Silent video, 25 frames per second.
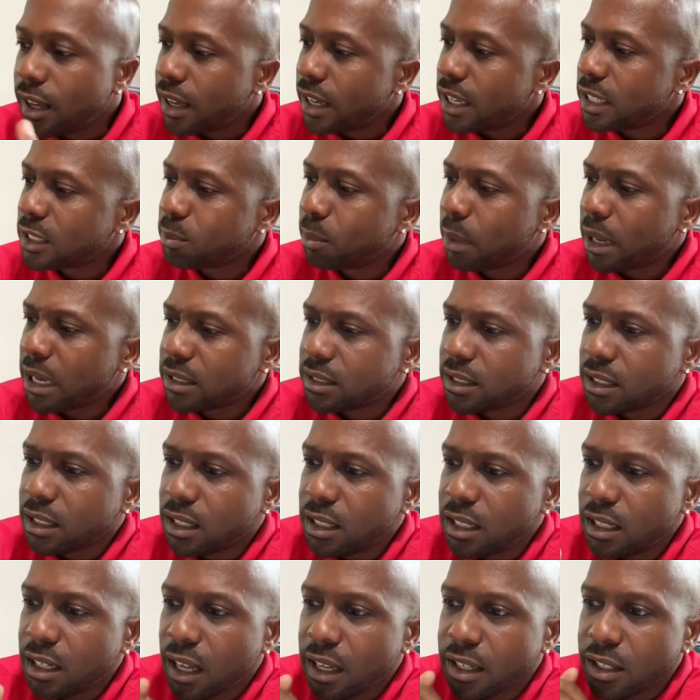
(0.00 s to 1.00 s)
It's
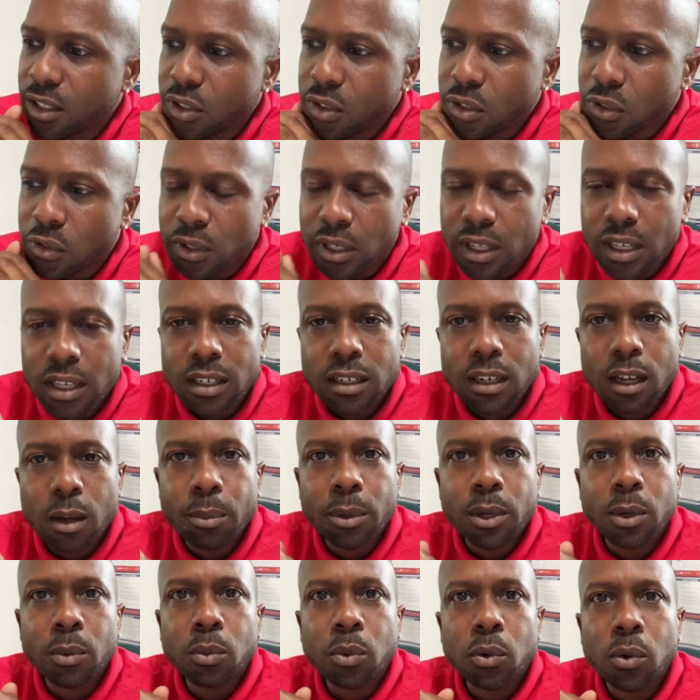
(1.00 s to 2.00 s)
basically like you know, getting
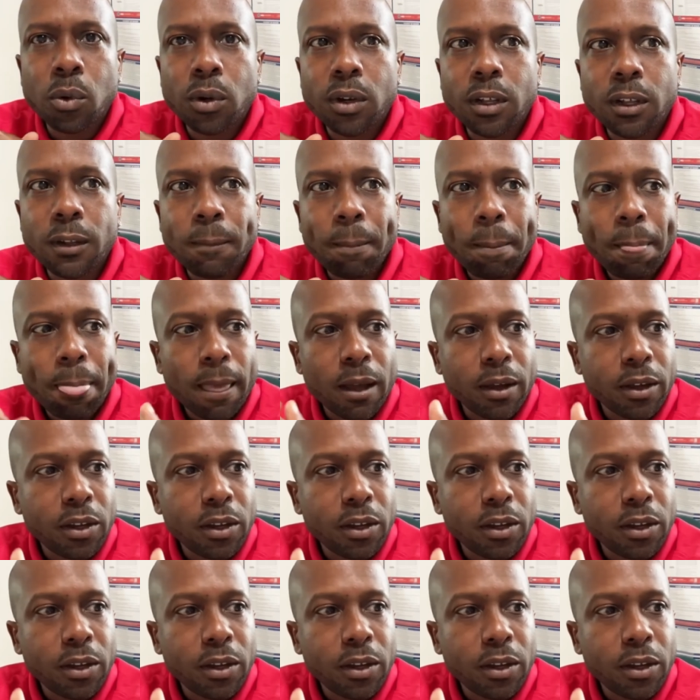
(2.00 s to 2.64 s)
up in the morning.